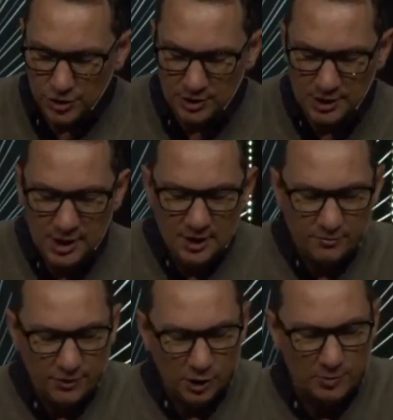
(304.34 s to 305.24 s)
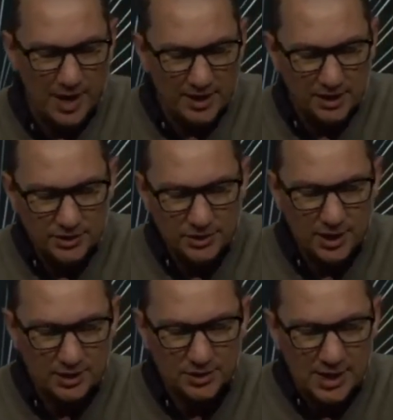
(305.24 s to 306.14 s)
in Philippi, he
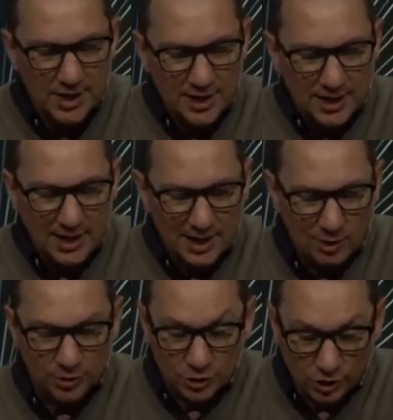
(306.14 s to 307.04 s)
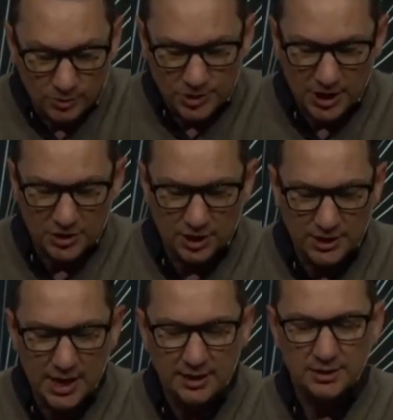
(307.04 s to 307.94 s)
says, uh, I was circumcised on
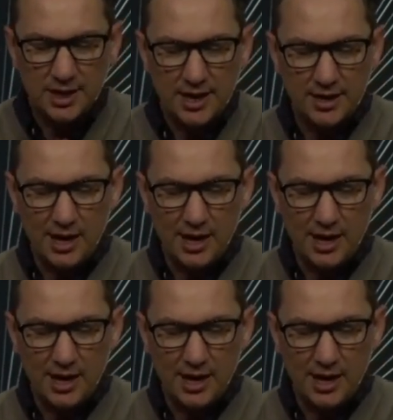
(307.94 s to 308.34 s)
the eighth day.